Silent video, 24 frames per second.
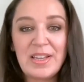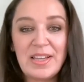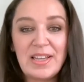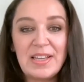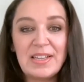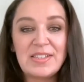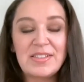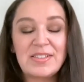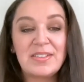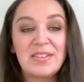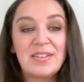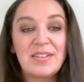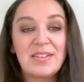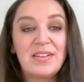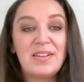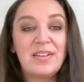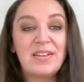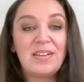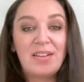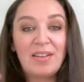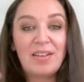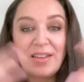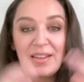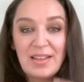is
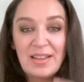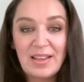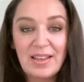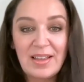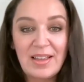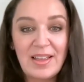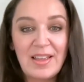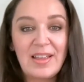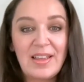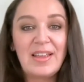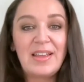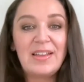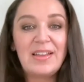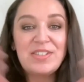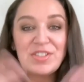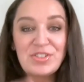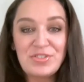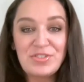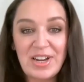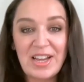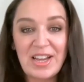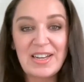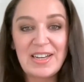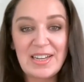
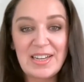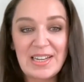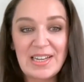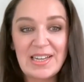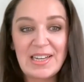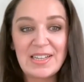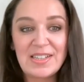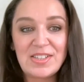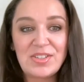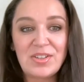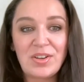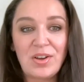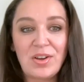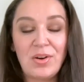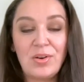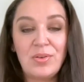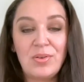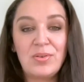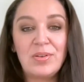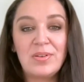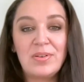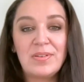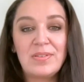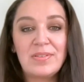integrated in it.
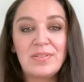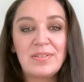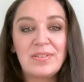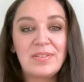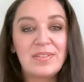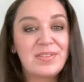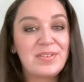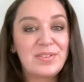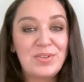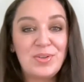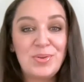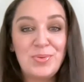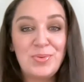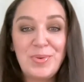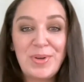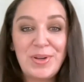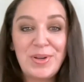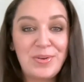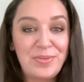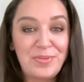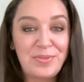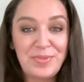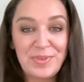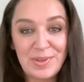So you
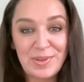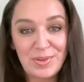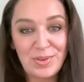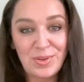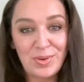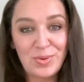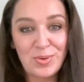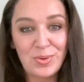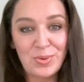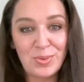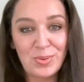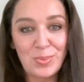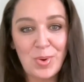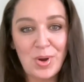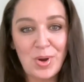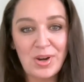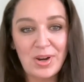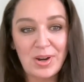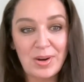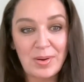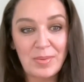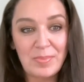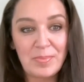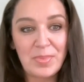will feel the cold
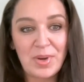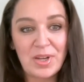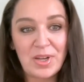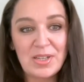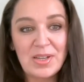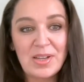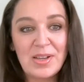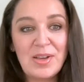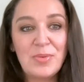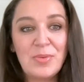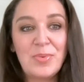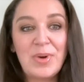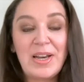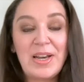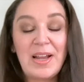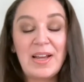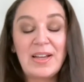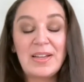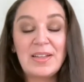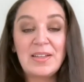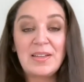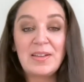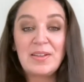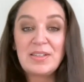water. But when
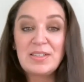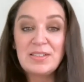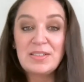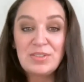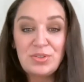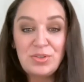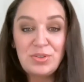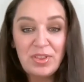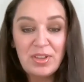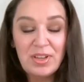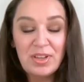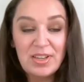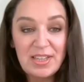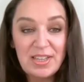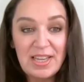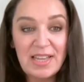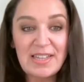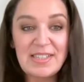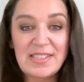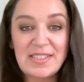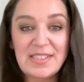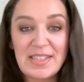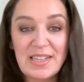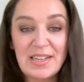I do the
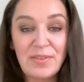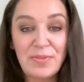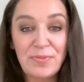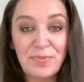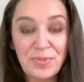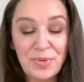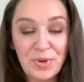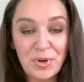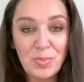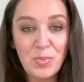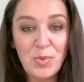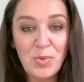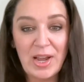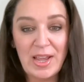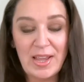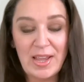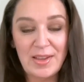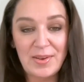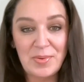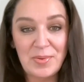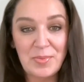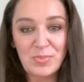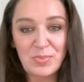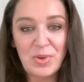yes in a firm
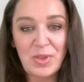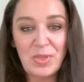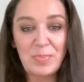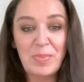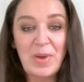way with